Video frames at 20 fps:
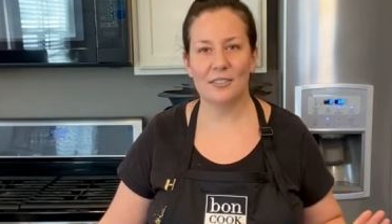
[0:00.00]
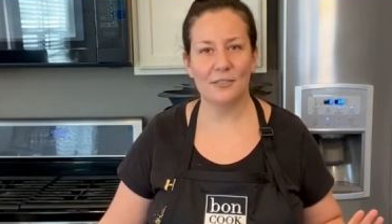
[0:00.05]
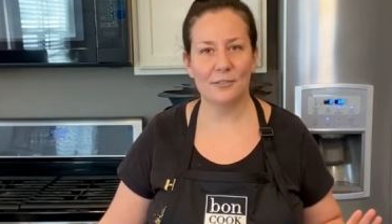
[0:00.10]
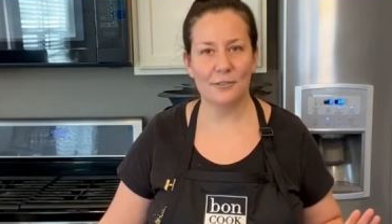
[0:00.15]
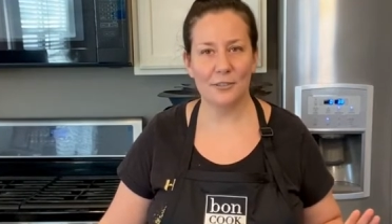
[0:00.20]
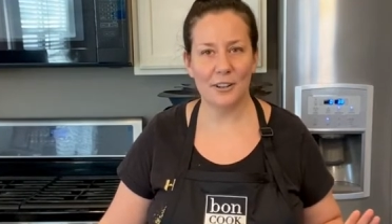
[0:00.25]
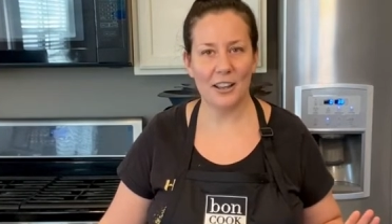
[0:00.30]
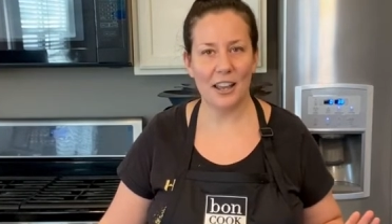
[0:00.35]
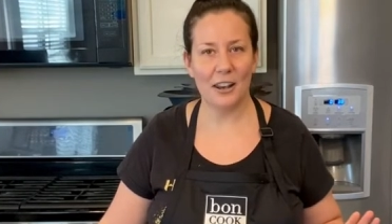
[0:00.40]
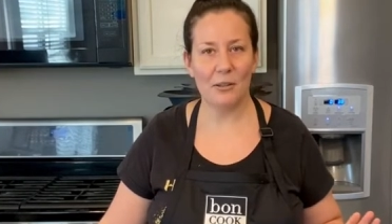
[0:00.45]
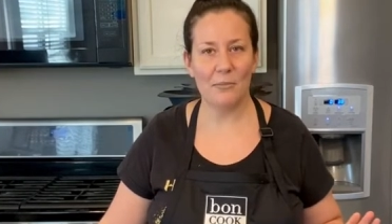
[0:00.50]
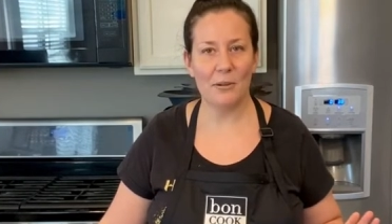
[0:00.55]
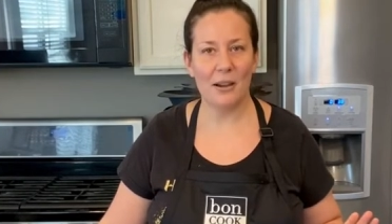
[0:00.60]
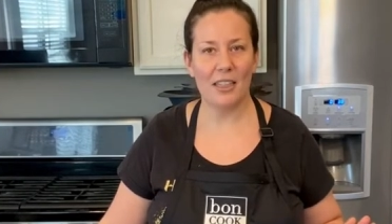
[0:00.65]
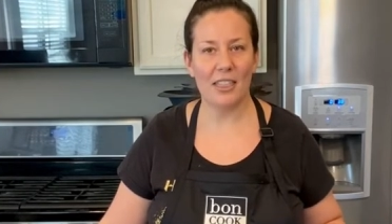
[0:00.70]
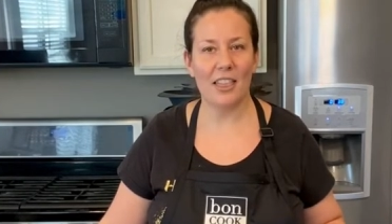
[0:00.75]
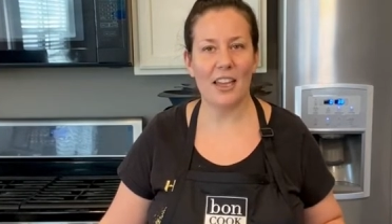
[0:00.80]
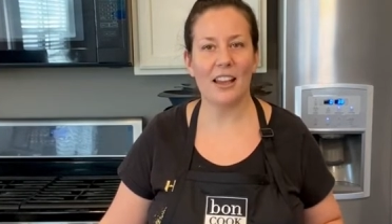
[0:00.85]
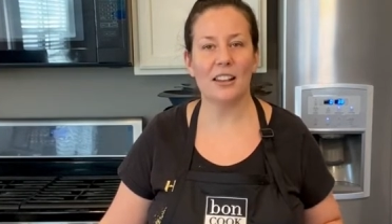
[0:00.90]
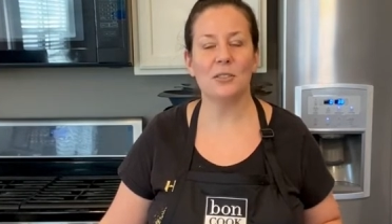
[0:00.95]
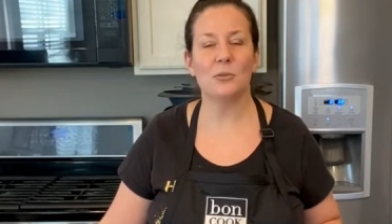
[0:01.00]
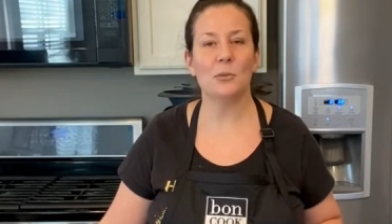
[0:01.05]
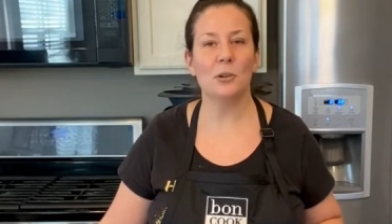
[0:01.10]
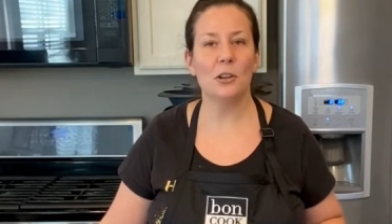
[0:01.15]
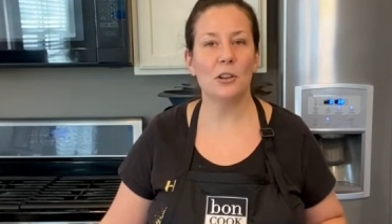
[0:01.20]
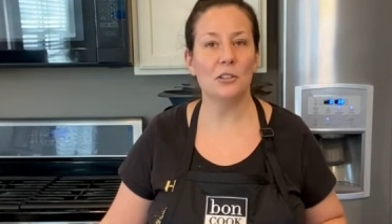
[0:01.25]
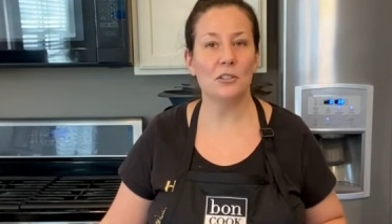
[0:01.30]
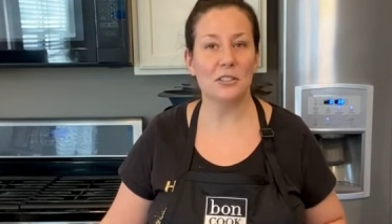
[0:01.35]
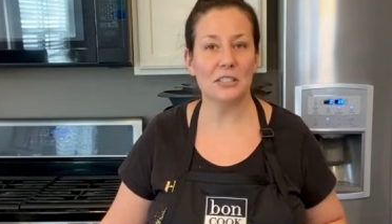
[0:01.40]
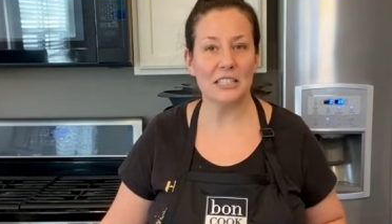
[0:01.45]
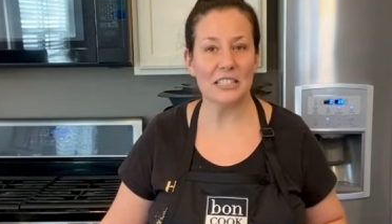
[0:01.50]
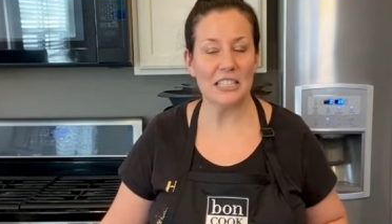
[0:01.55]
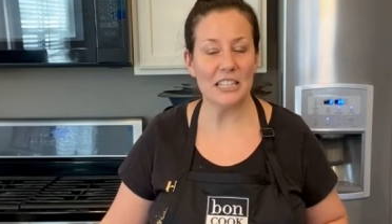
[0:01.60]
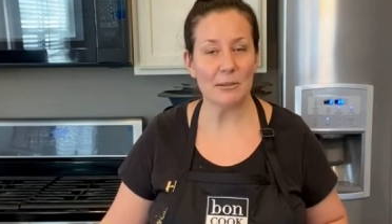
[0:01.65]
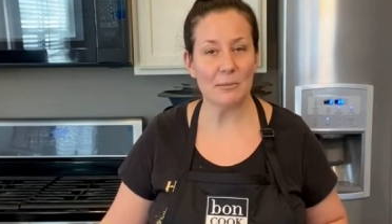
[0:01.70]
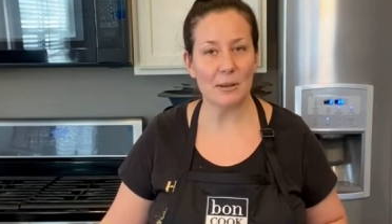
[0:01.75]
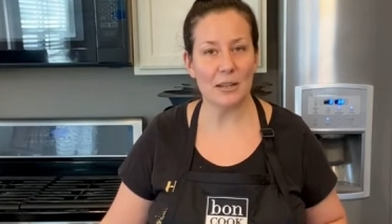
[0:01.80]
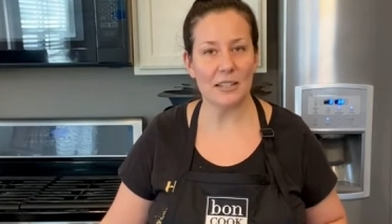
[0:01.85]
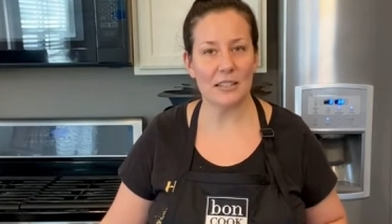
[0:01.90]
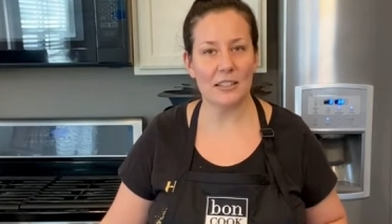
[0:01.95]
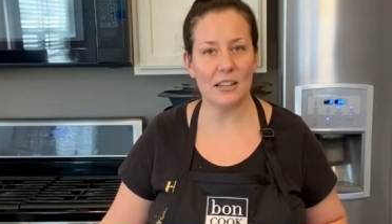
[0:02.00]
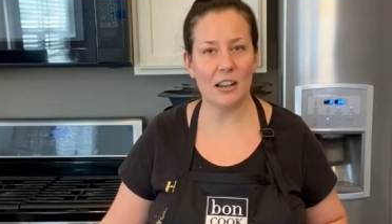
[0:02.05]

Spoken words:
forget about that, we're gonna steam it.